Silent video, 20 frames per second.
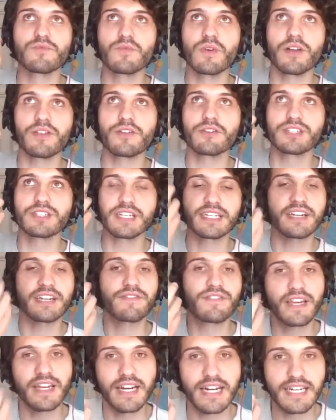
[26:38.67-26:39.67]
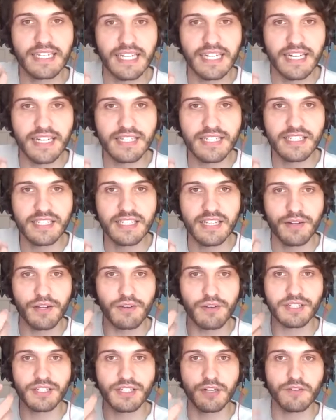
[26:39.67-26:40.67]
other significant ideas that
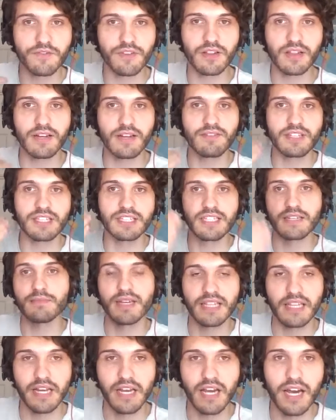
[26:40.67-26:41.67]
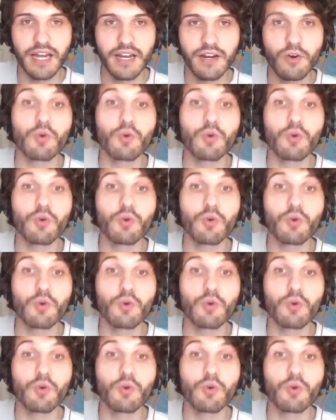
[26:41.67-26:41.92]
you consider for the level that didn't make the cut,